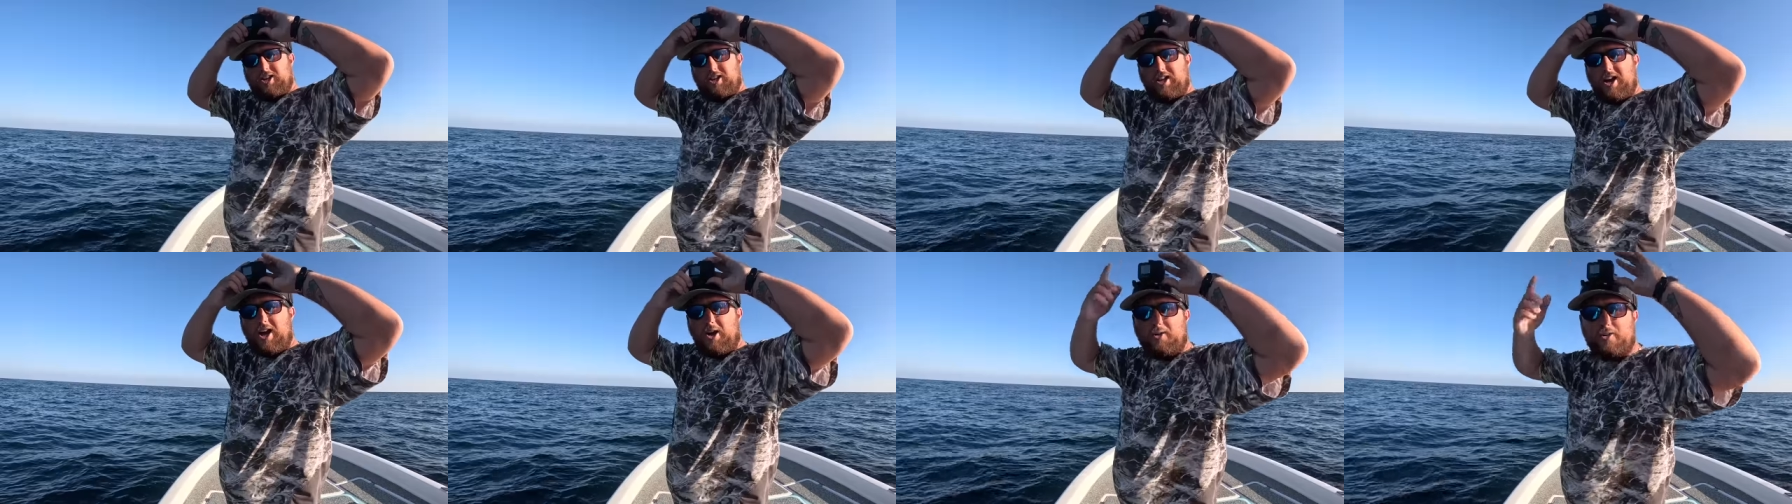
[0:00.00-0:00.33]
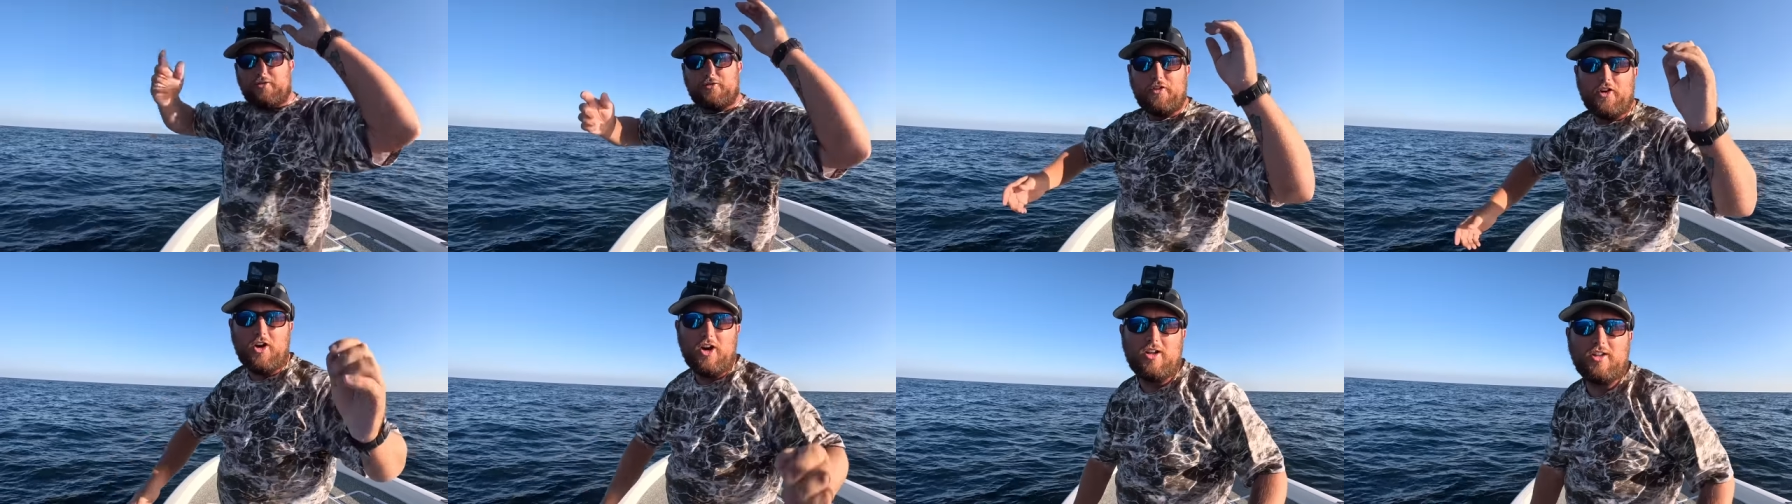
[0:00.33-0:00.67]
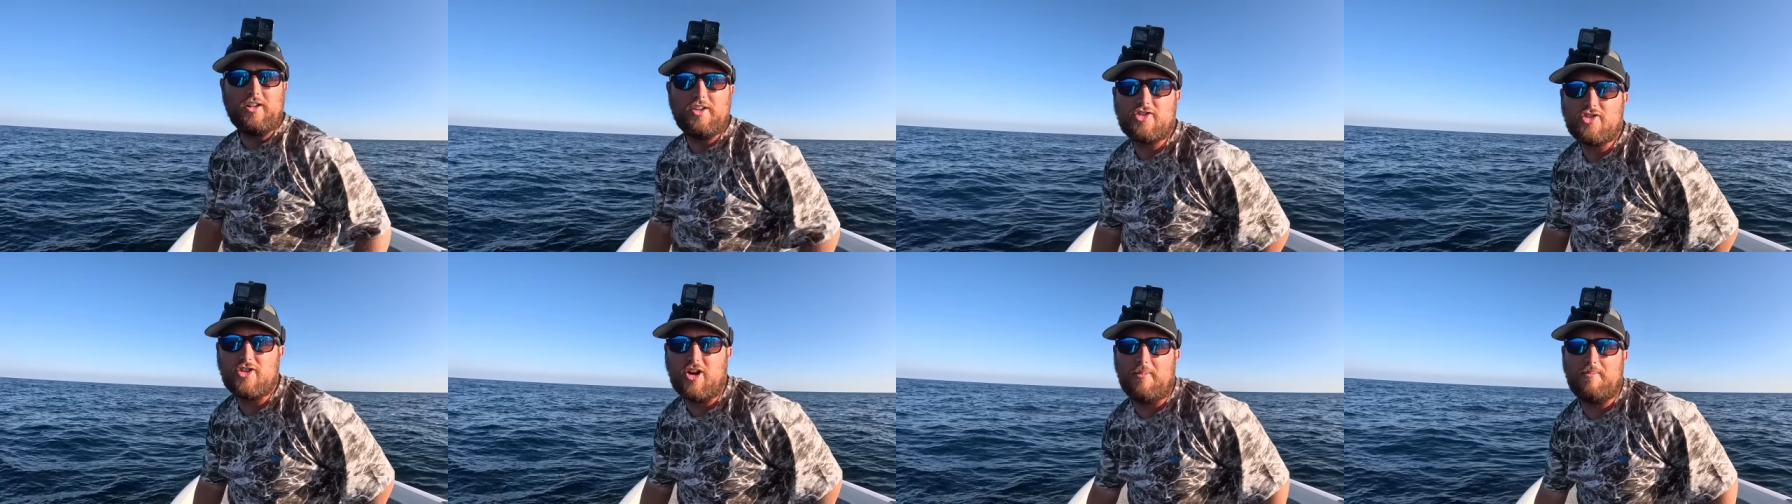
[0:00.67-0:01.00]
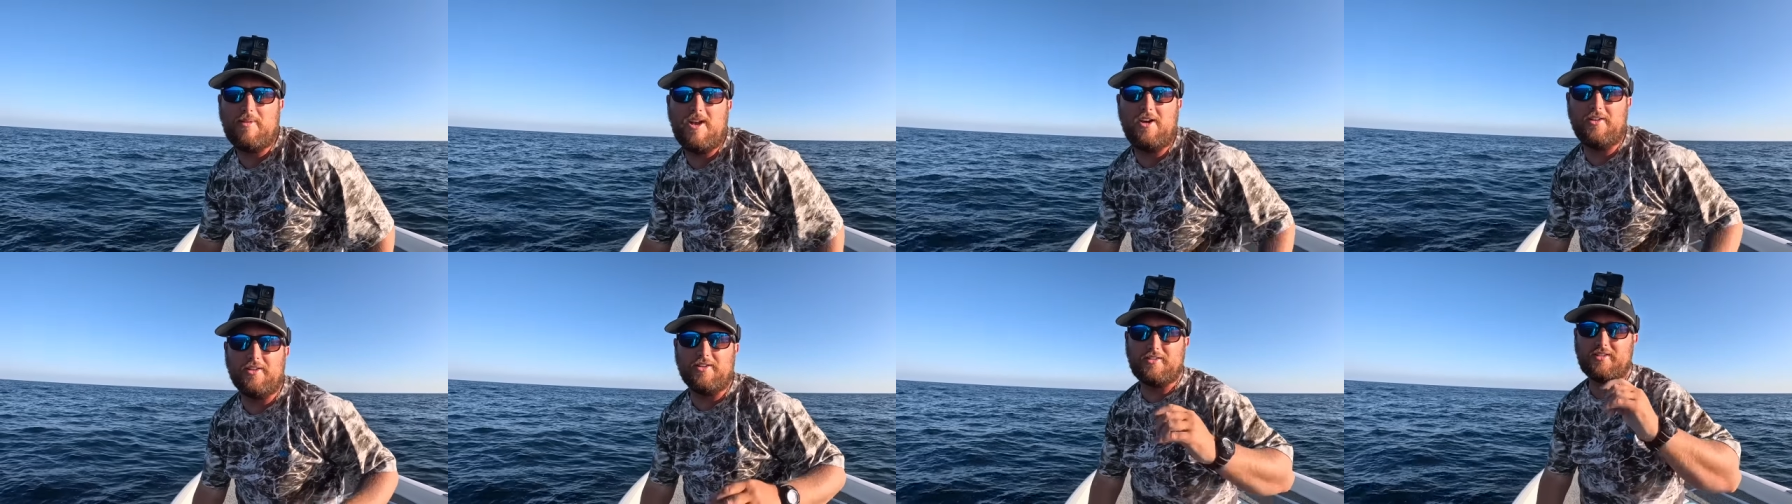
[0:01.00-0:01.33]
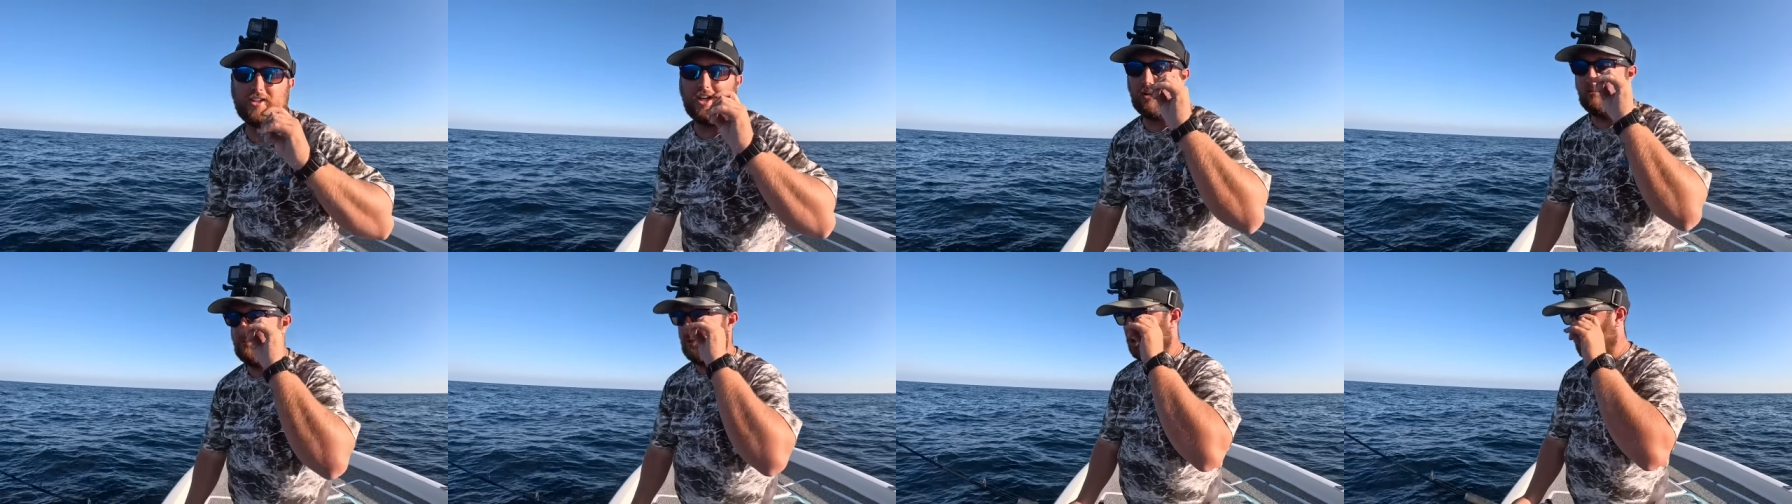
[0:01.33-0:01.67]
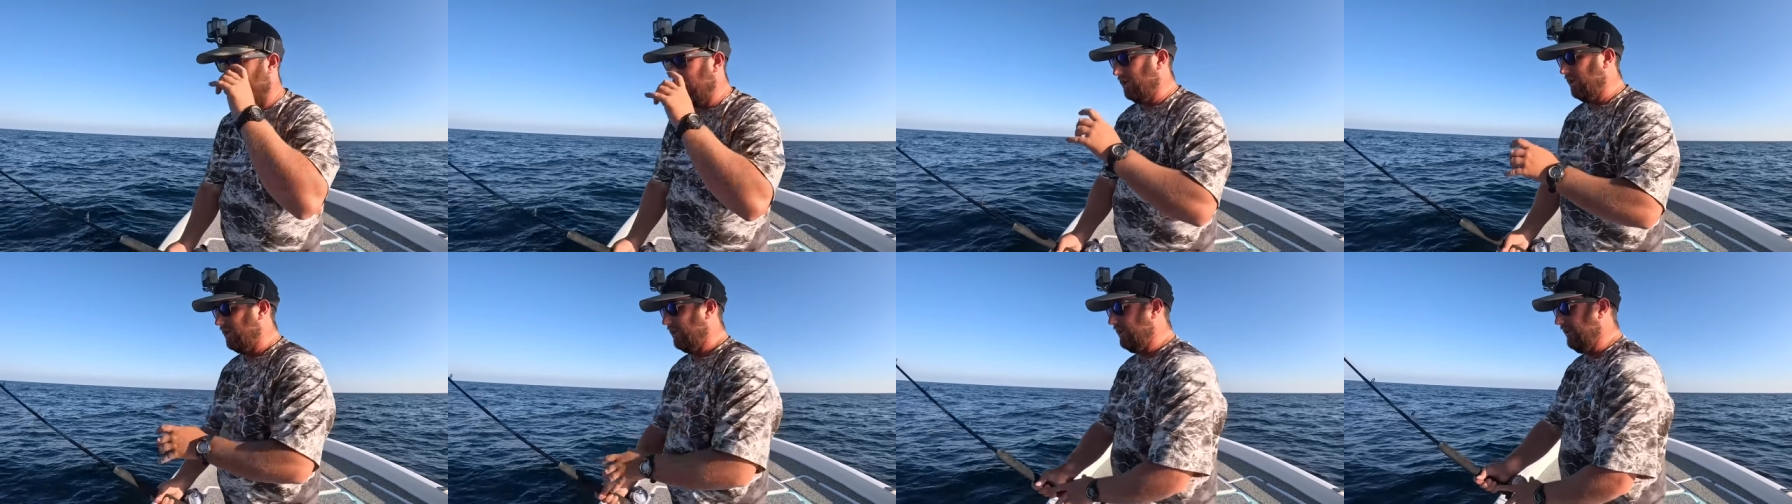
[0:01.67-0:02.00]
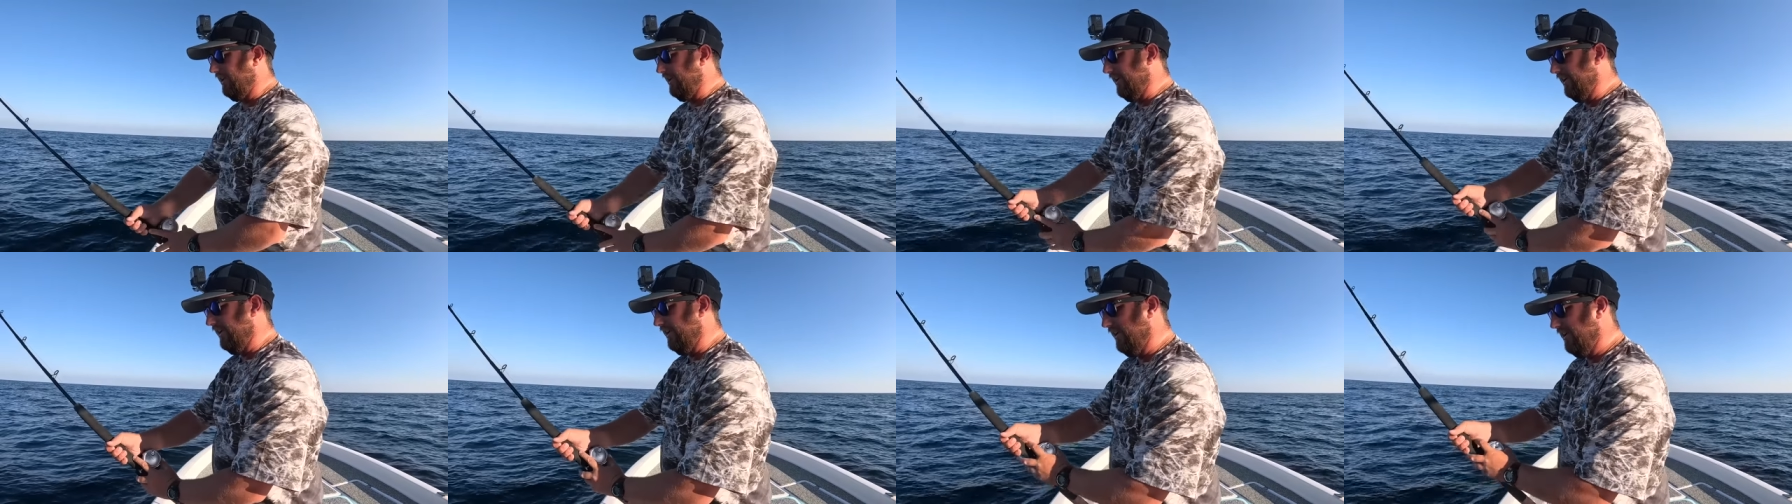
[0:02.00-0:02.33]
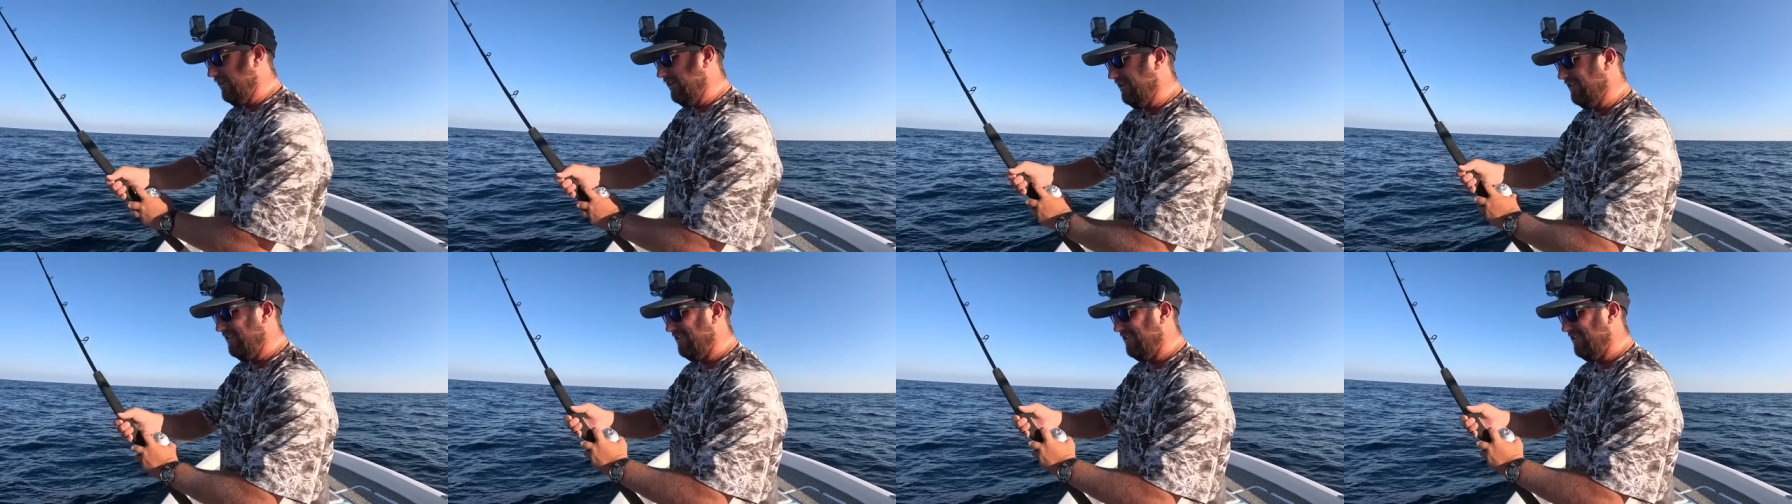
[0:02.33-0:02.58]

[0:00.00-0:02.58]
Y'all, that was fun. Let's drop down the same jig again.